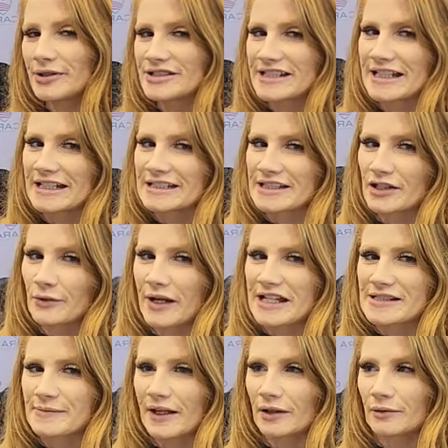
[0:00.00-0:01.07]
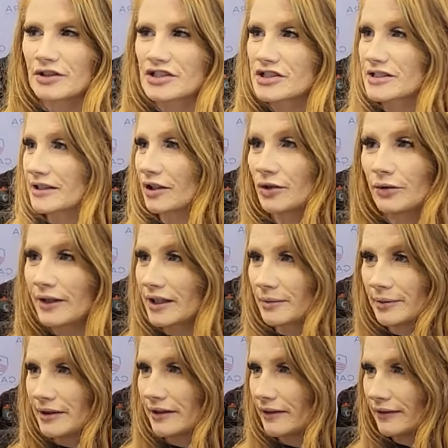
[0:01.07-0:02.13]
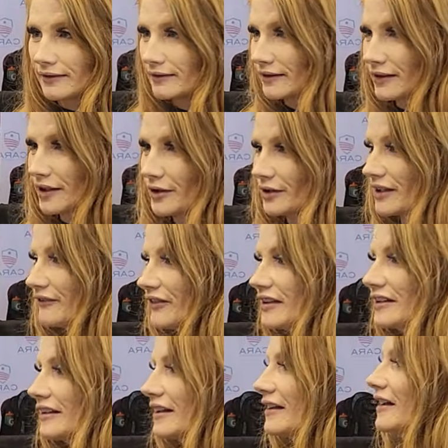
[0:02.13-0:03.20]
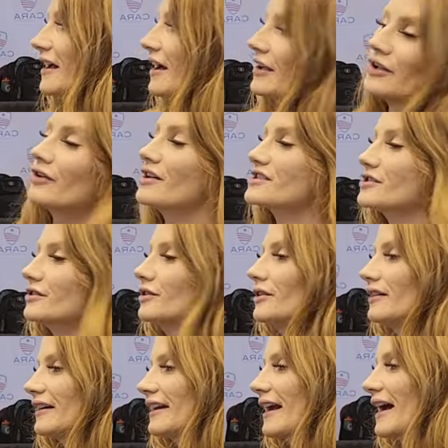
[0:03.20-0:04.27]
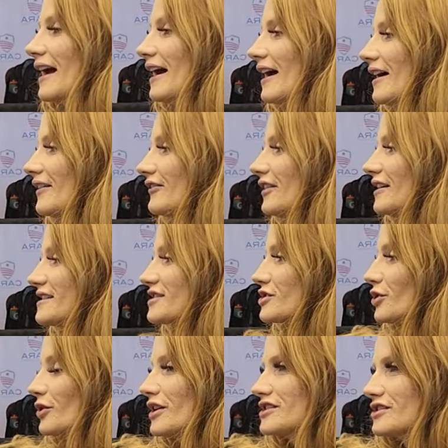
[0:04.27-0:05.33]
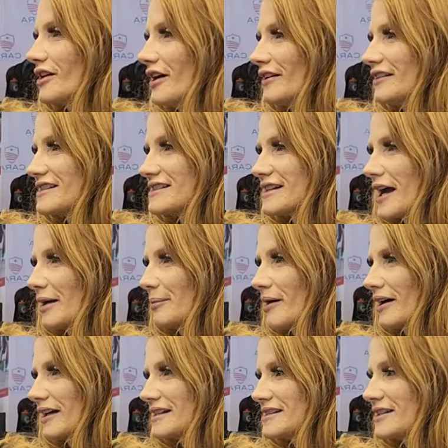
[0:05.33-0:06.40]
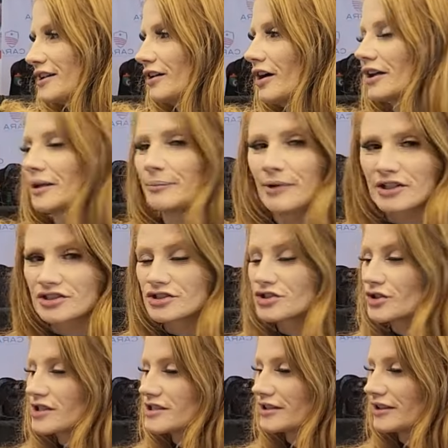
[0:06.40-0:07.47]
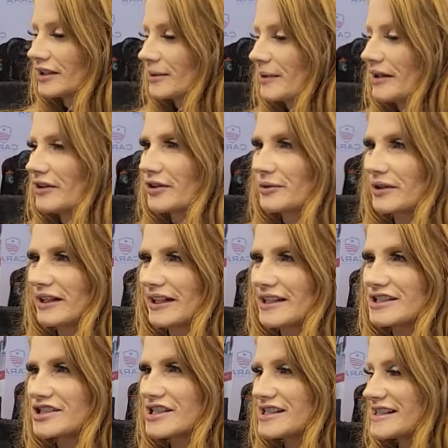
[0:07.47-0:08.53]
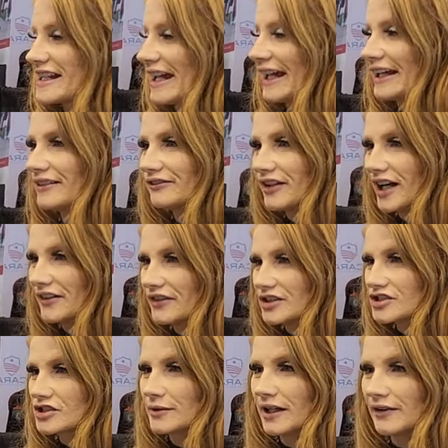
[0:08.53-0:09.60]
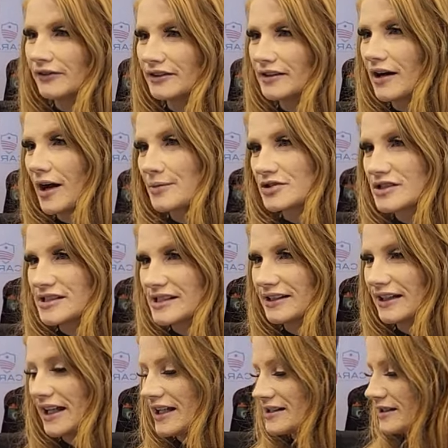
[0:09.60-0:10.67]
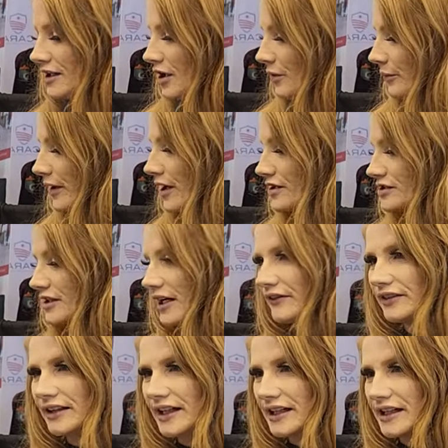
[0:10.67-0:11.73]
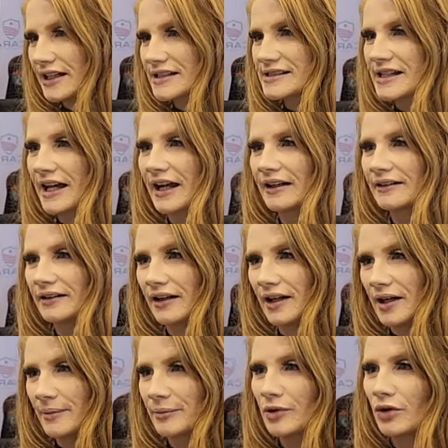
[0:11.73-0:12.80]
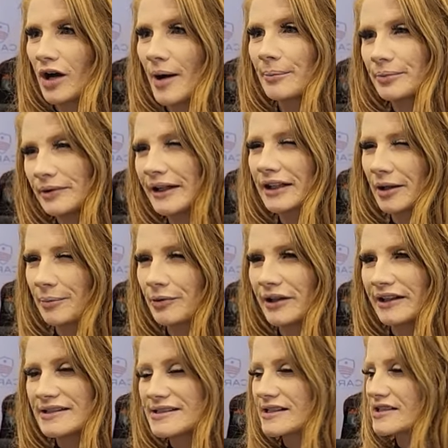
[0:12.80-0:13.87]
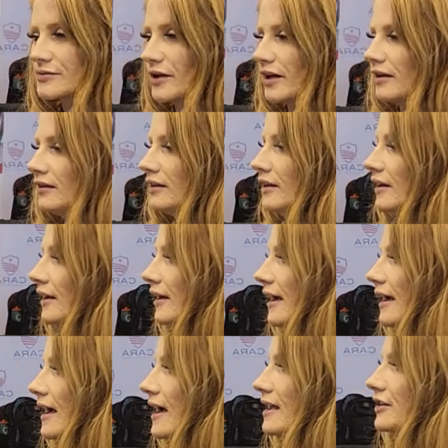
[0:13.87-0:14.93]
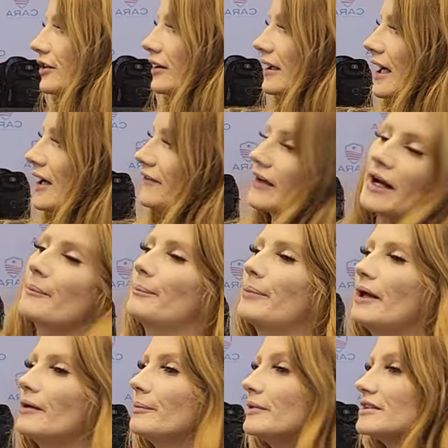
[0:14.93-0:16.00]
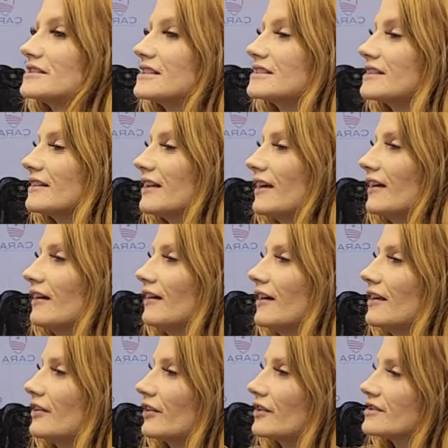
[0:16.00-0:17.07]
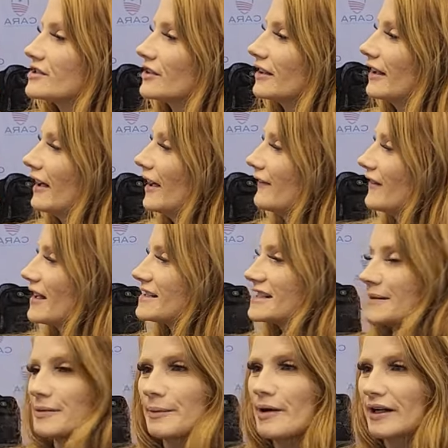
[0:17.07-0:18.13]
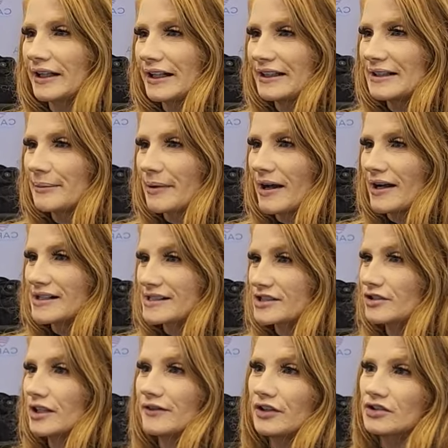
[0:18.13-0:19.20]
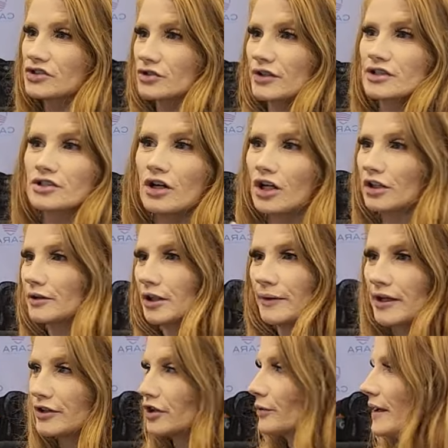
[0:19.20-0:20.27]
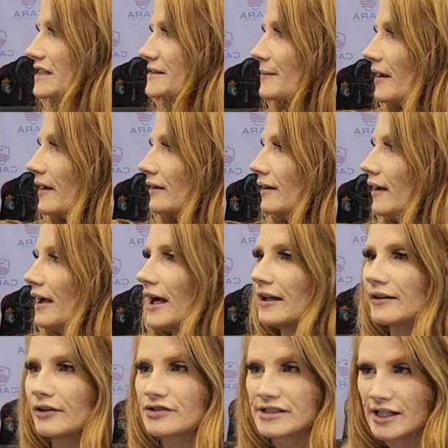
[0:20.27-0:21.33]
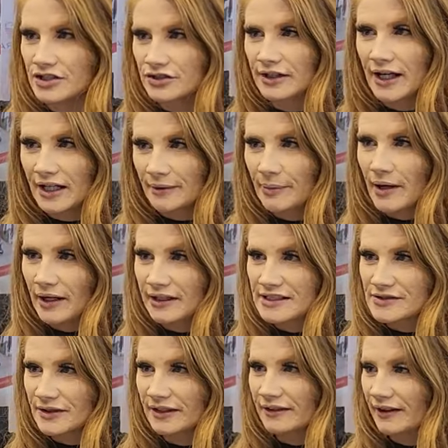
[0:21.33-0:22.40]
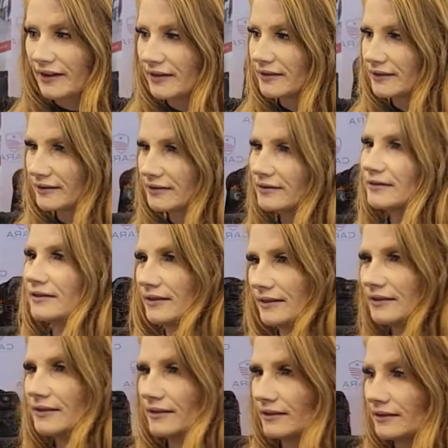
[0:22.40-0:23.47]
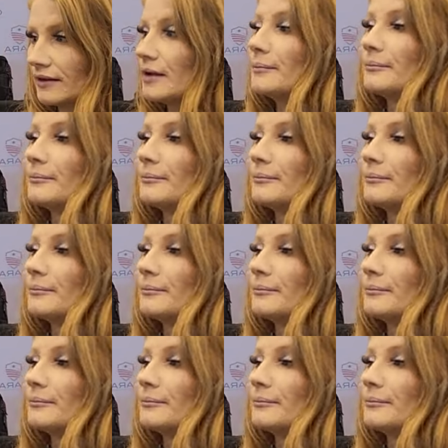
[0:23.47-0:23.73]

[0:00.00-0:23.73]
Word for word: built into the waistband, which is incredibly, you know, convenient. You're also going to have storage on the side pockets here. Our compression shorts are going to be three inches and five inch, so we have options in length. We also have leggings and um, crop like capris as well. And you're going to have that belt built into there. You're also going to have that zipper pocket in the back, still giving you storage all the way around your waistband, and those extra added pockets right there. Men's and women's?